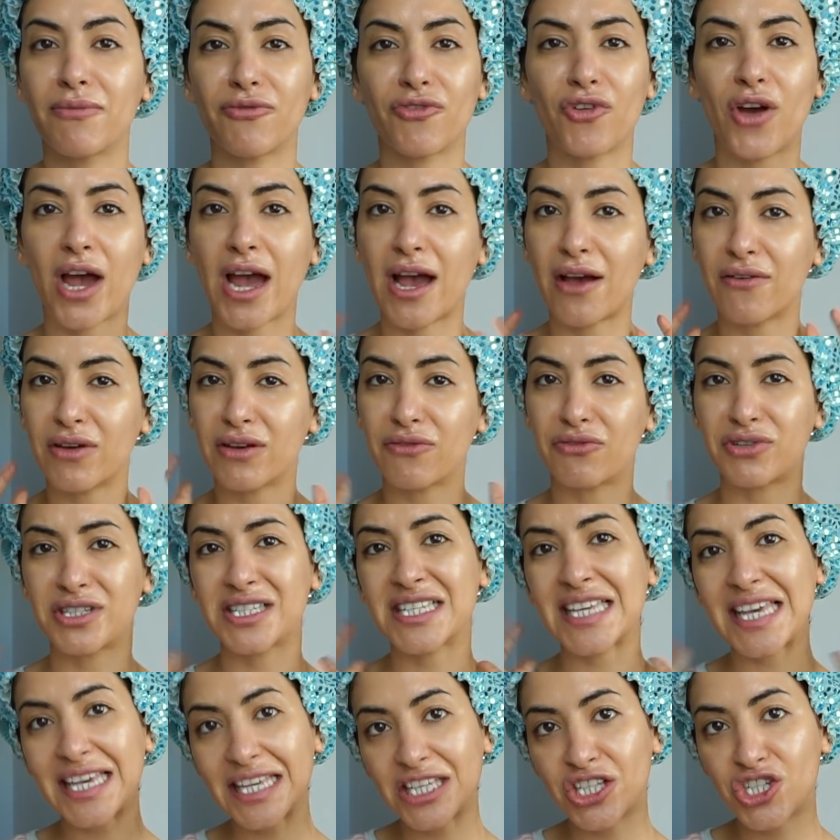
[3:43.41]
if
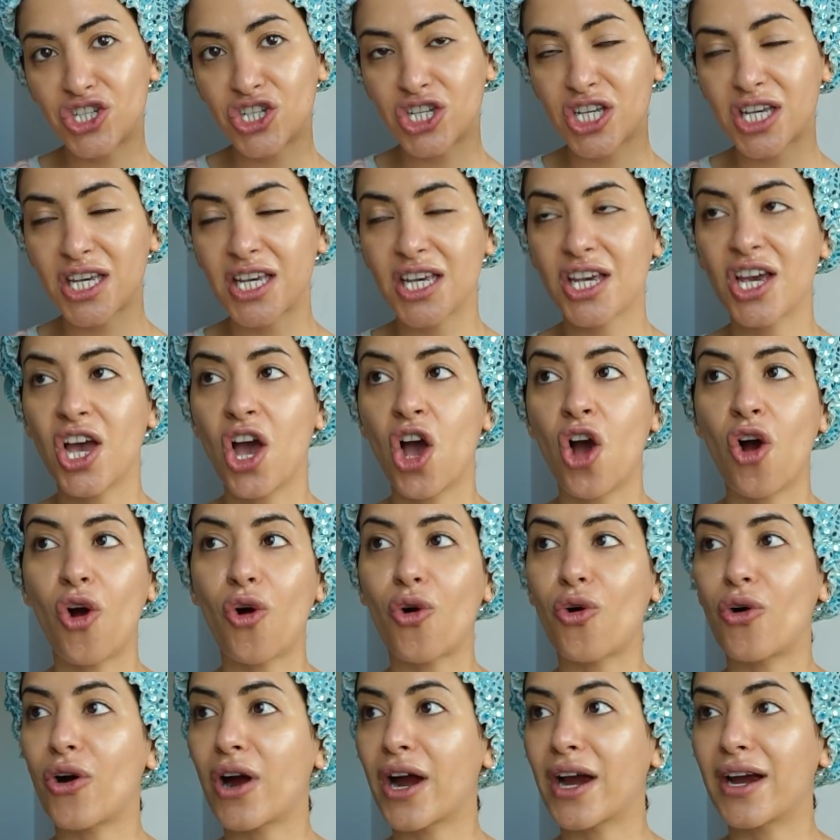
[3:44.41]
it's itchy
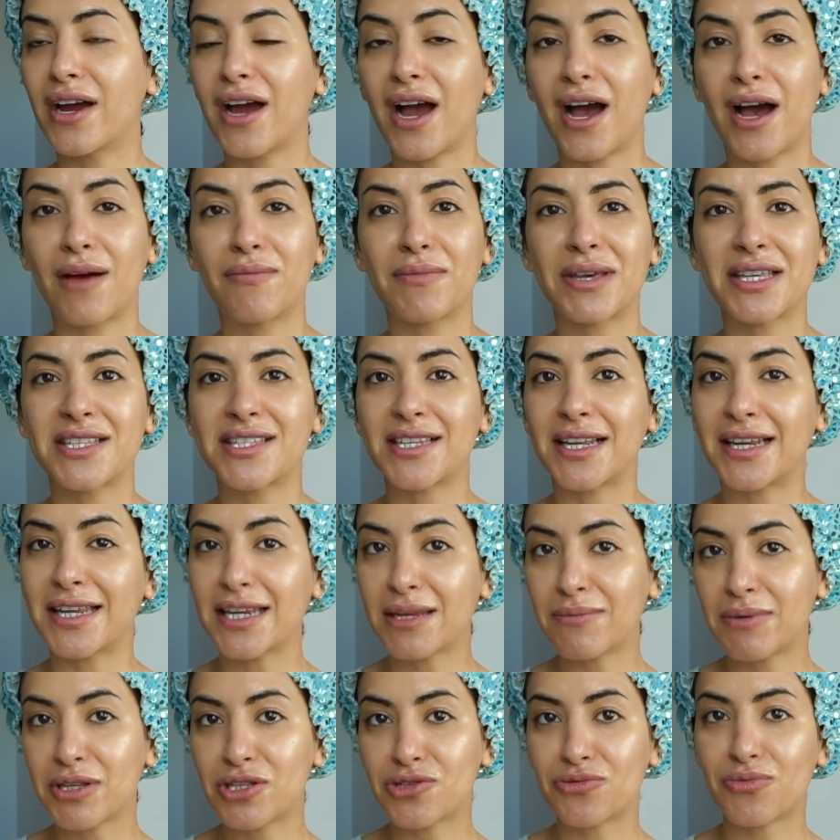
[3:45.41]
or it's a
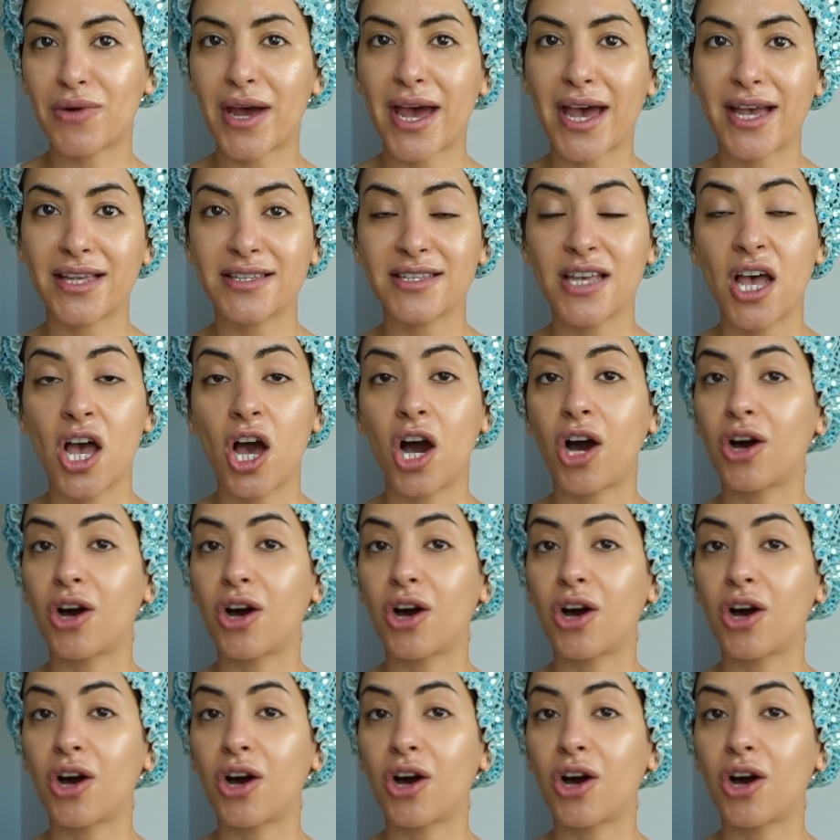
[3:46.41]
little bit red,